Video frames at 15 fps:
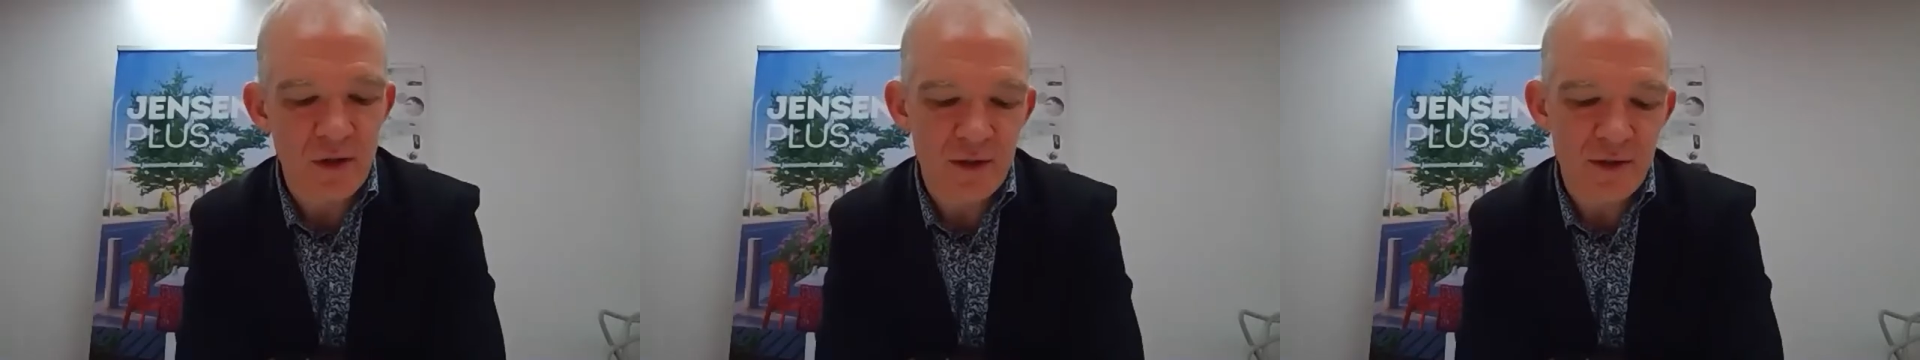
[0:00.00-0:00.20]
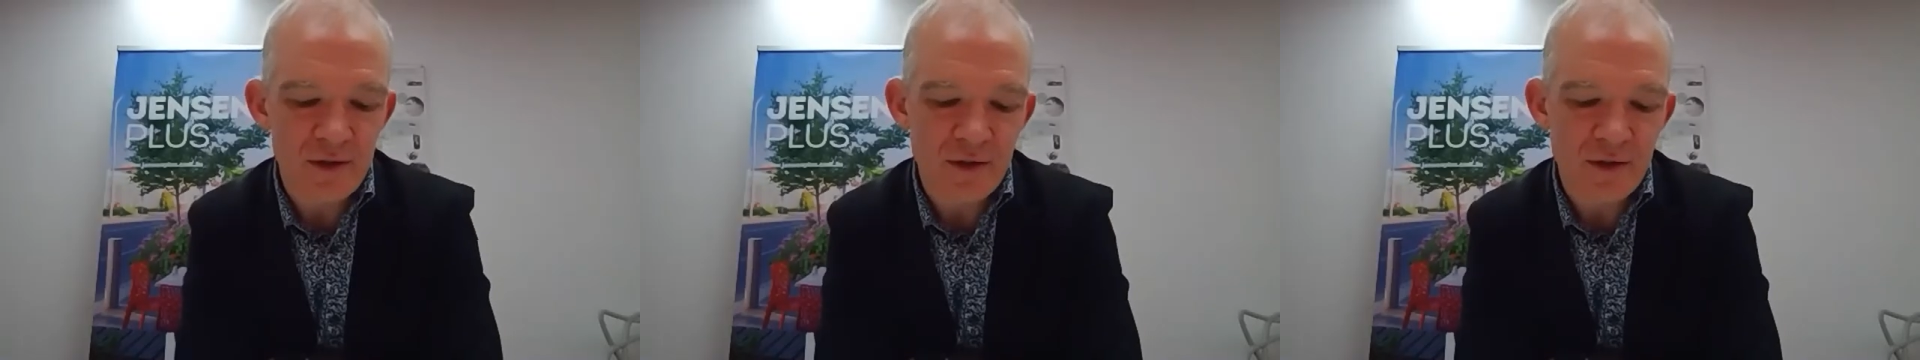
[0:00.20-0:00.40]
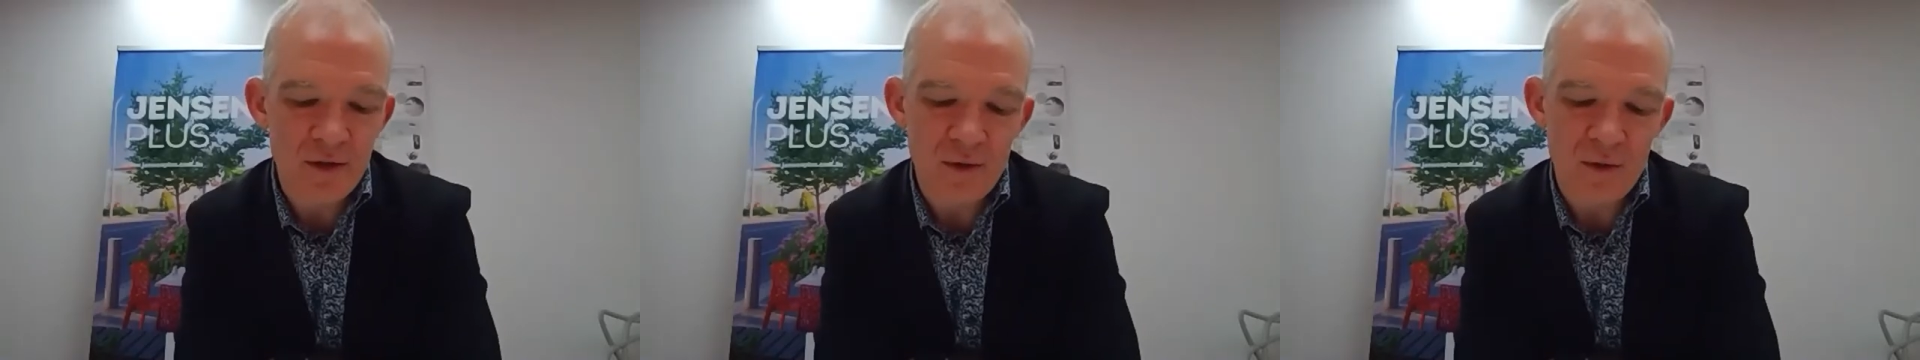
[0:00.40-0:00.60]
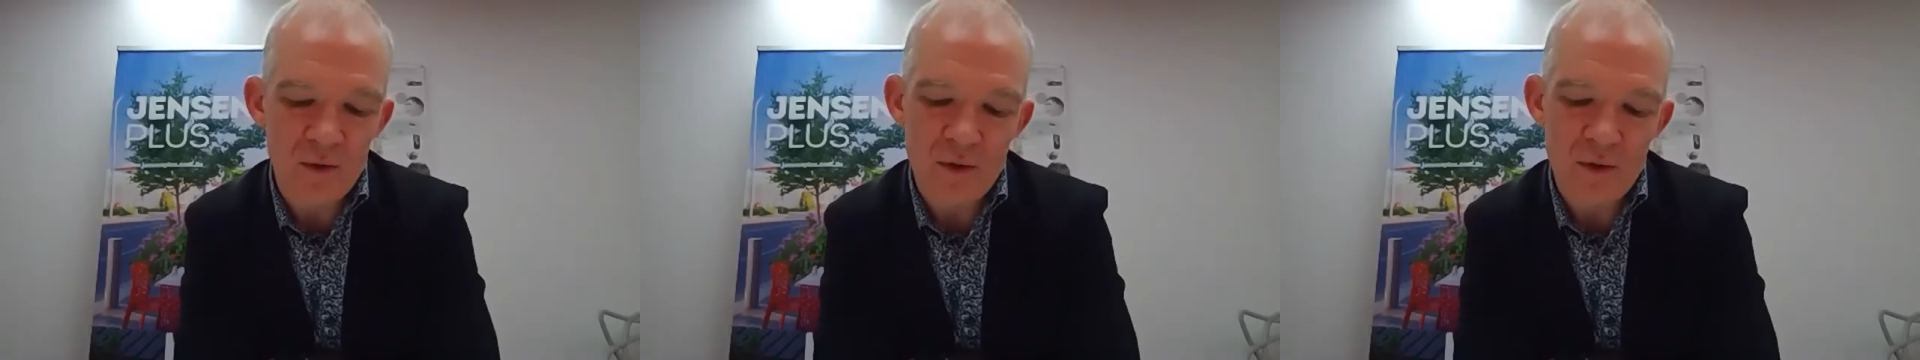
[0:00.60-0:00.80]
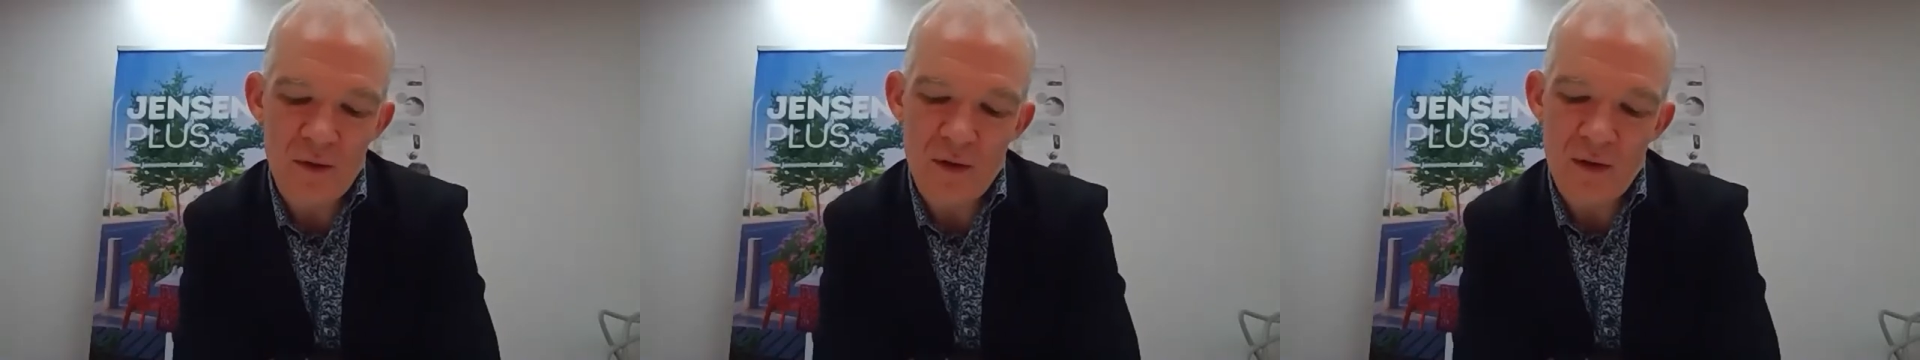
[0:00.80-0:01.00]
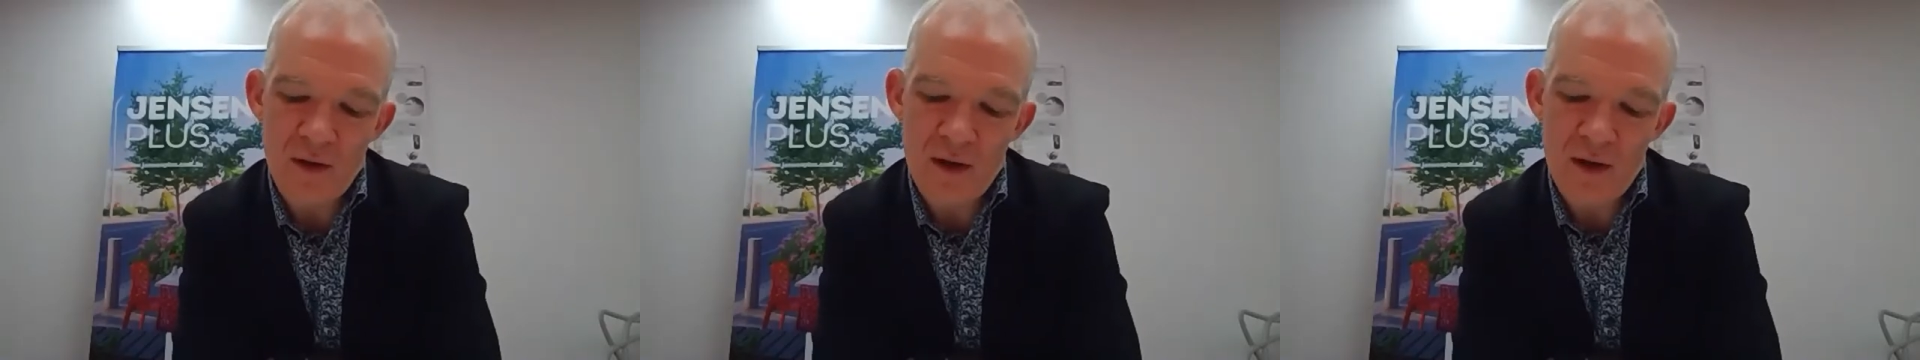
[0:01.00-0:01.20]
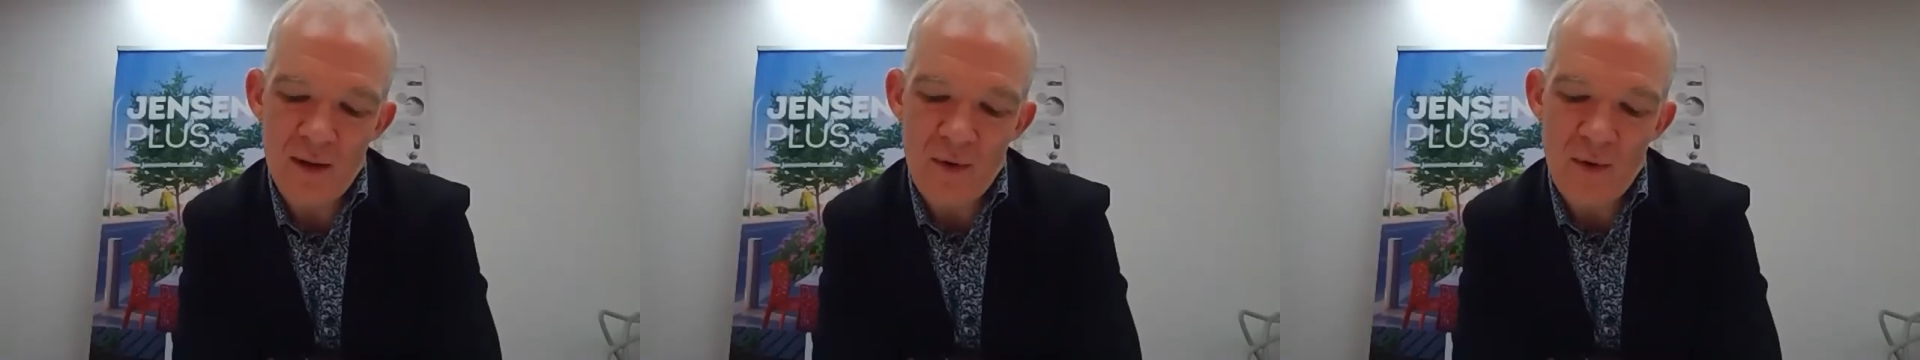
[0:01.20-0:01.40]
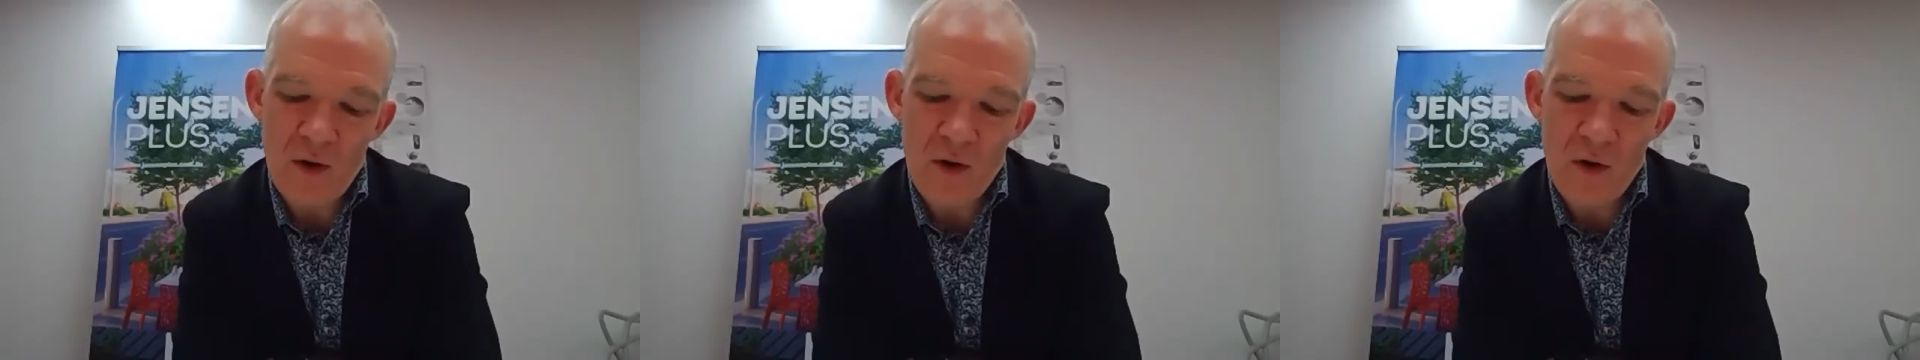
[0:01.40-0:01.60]
So
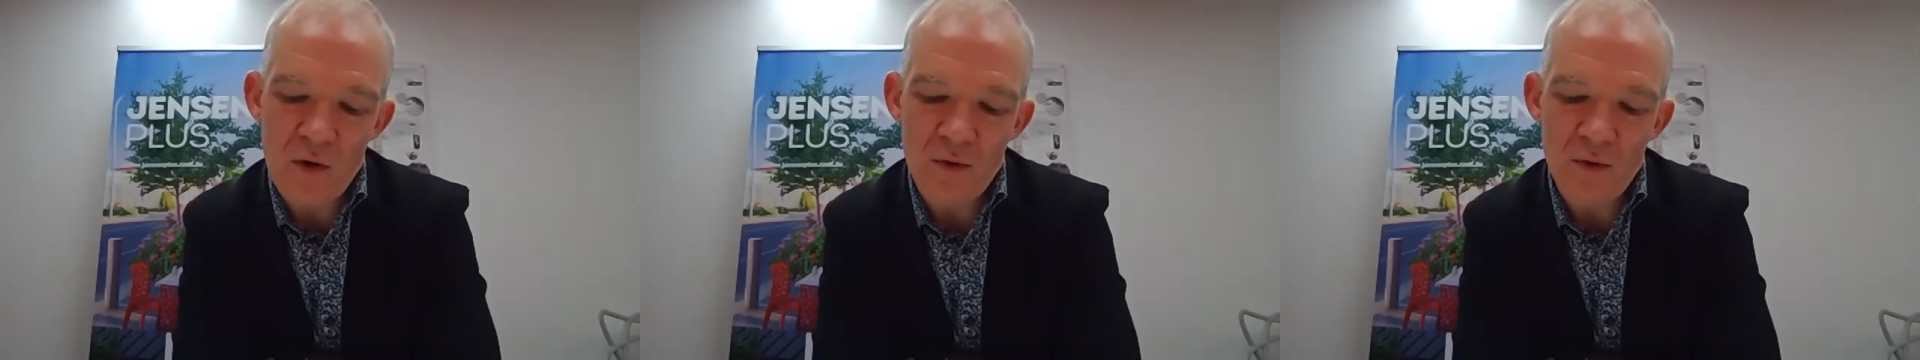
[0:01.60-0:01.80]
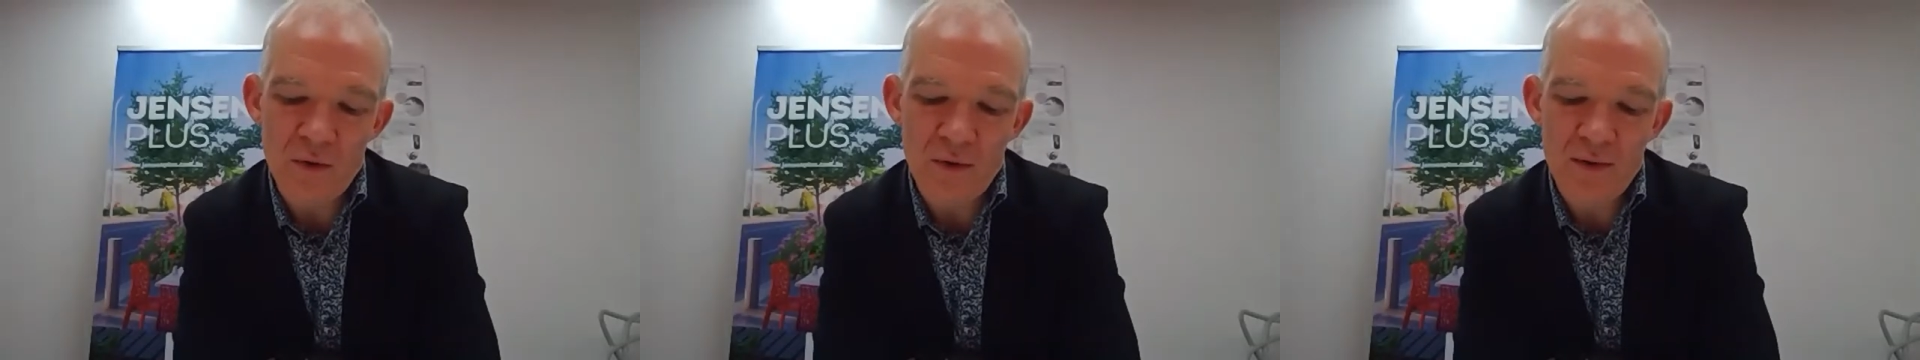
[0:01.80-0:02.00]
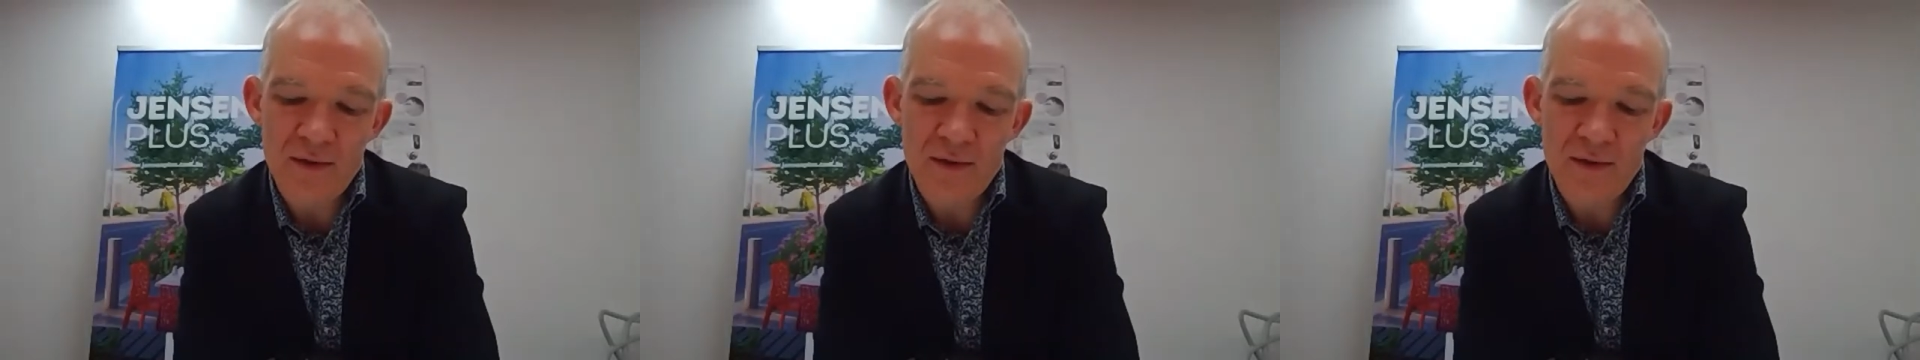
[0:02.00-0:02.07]
all